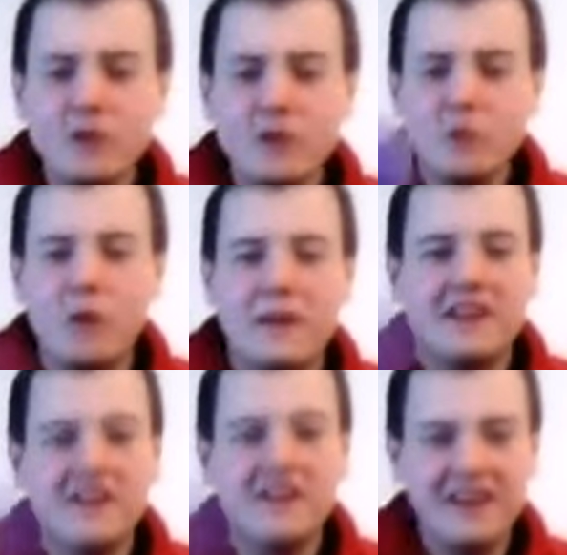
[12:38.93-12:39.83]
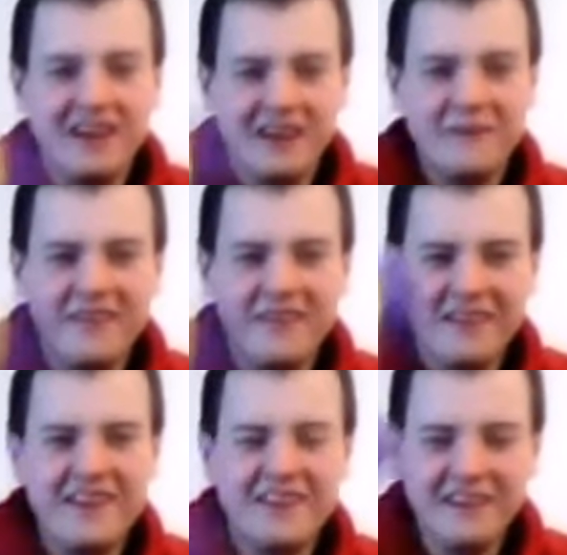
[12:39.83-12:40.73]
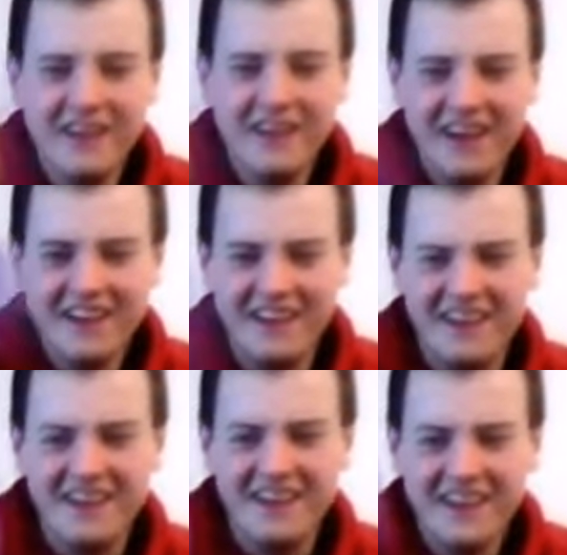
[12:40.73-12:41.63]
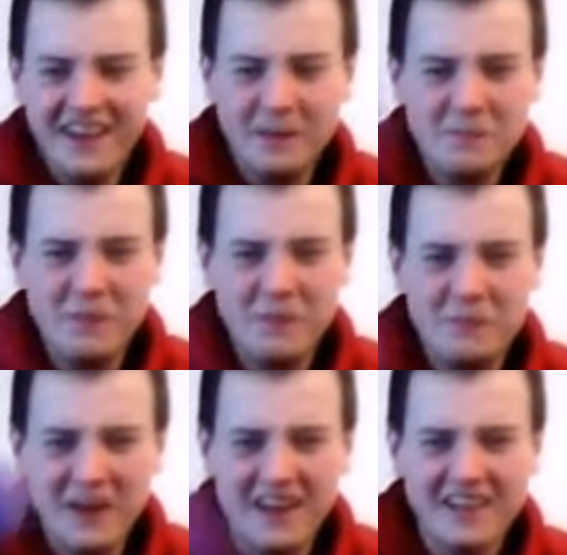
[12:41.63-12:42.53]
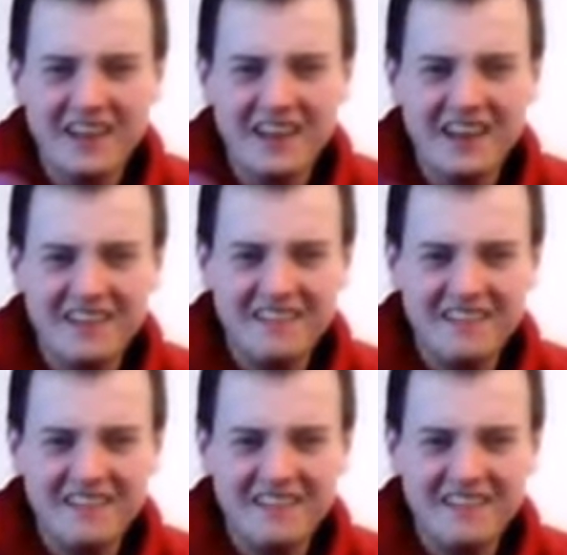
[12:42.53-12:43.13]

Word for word: Michael Bond I'm sorry, Doug, I can't. I'm just panicking.